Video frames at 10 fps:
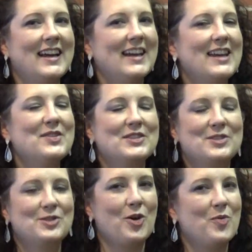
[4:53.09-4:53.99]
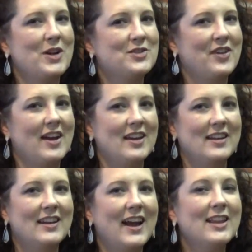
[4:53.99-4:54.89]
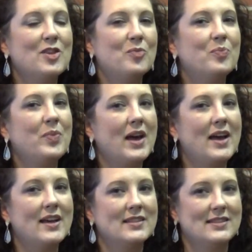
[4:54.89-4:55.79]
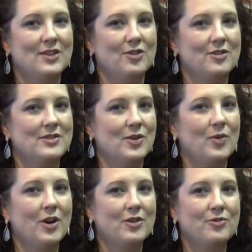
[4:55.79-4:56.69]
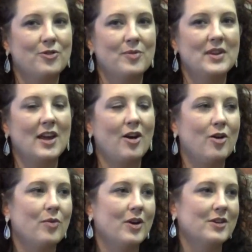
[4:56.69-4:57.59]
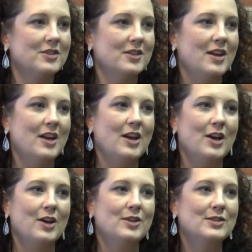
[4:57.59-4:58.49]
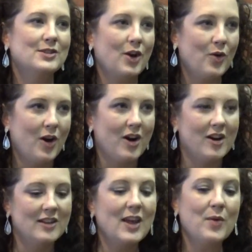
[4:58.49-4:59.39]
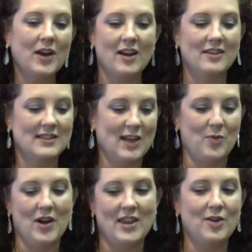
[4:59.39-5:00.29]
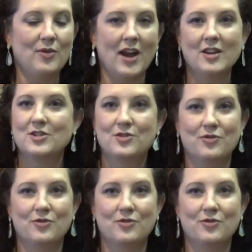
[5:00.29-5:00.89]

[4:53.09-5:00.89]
It was so much fun, and I had the best girls that worked for me. They all worked so hard, and they were kind of the same way. They ranged